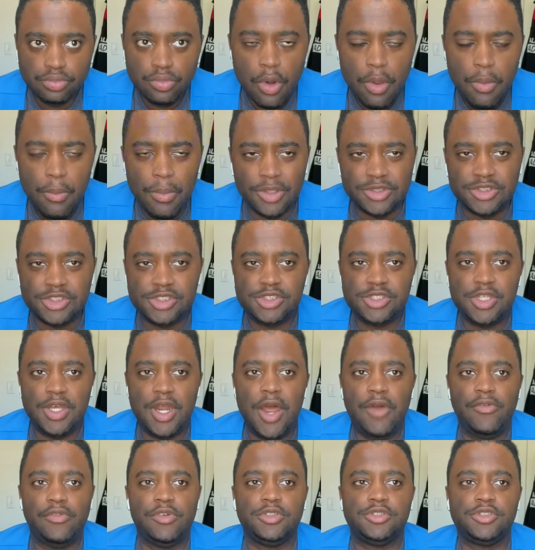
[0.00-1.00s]
But just to
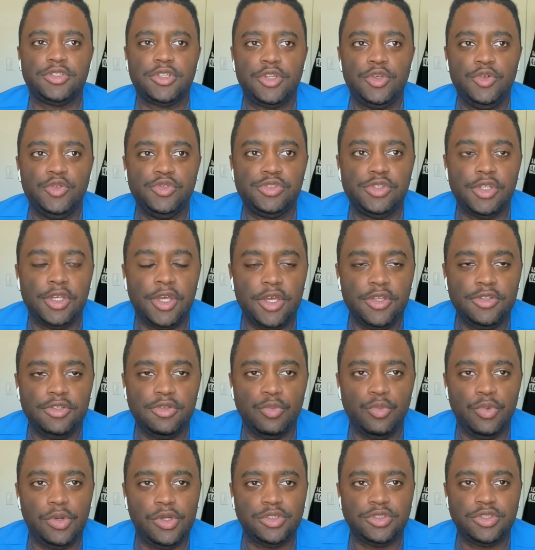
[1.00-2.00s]
have an excuse to get
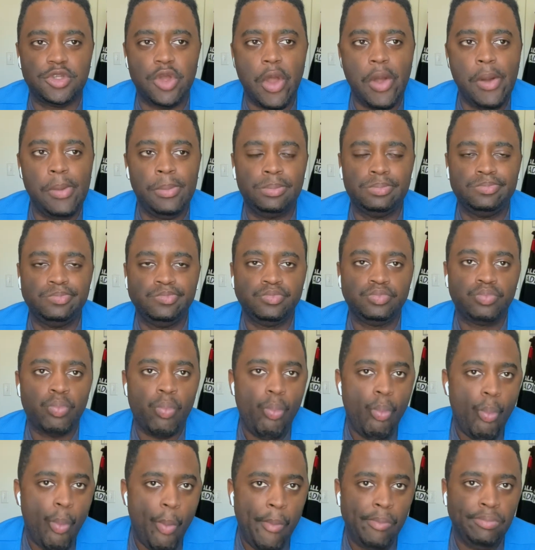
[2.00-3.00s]
some Wingstop,
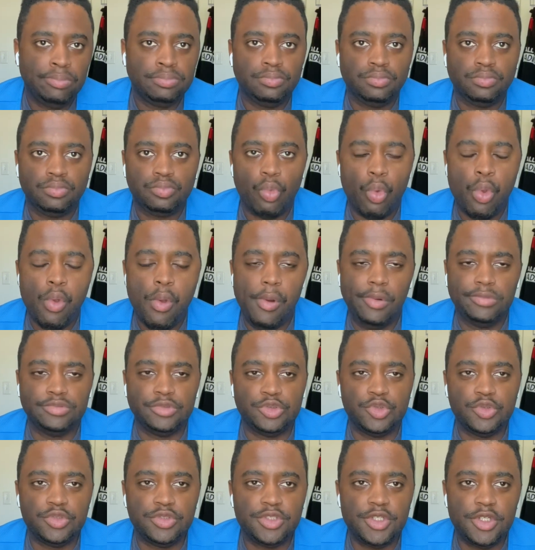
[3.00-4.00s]

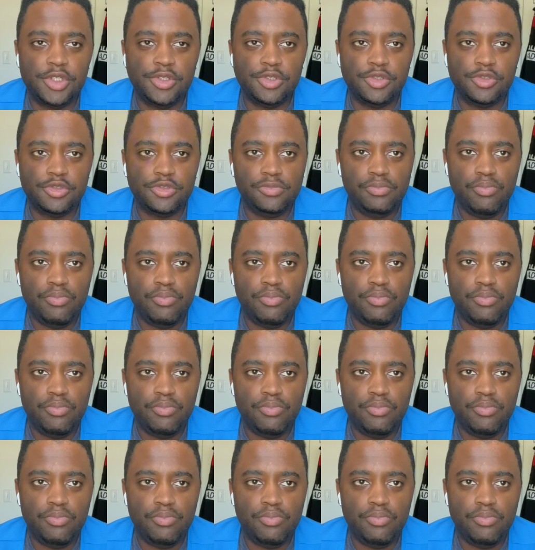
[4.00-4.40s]
do the tenders.